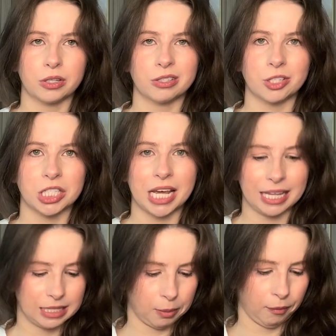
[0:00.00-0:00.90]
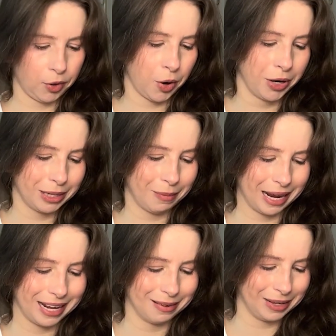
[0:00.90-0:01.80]
So just a heads up if you're going to
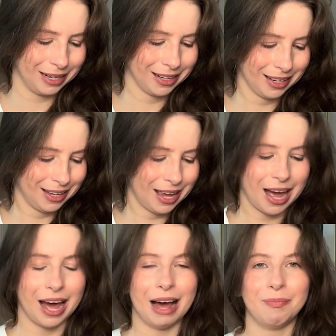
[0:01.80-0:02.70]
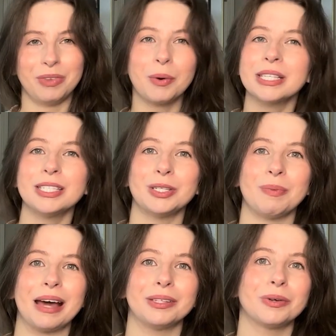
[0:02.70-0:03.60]
Miami. It wasn't too
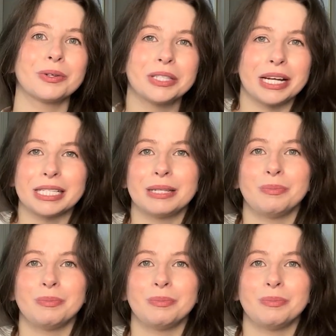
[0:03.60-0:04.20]
bad though. It was nice